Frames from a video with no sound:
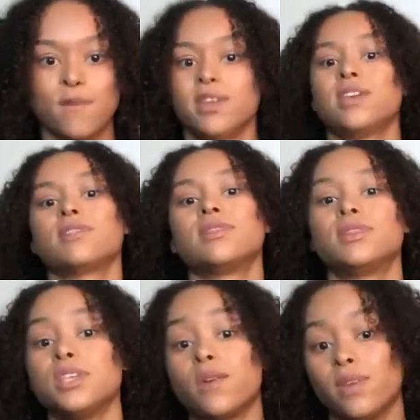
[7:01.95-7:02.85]
of, and
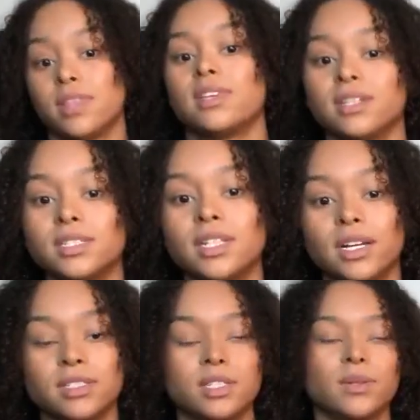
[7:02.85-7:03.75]
get things
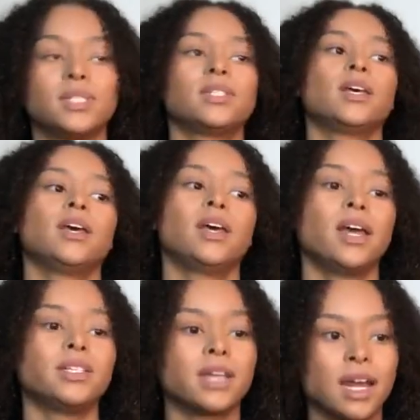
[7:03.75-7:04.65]
done. So
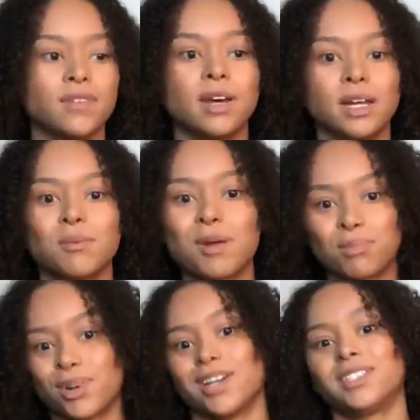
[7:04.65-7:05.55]
it's kind of a
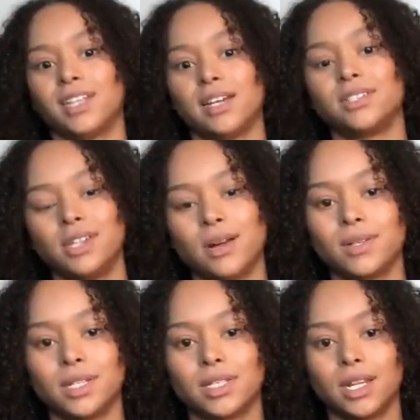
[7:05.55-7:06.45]
process.
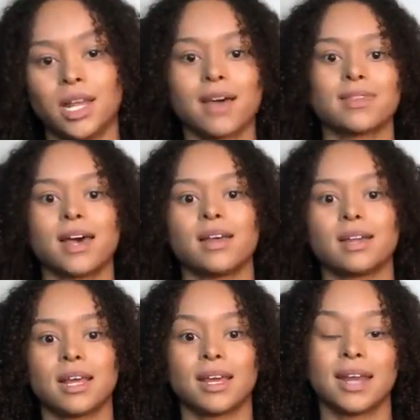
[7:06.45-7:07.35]
It's a lot
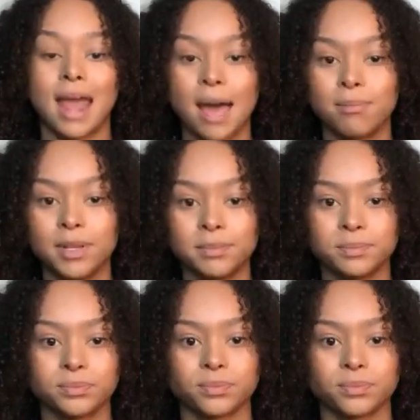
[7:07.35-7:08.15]
that can happen.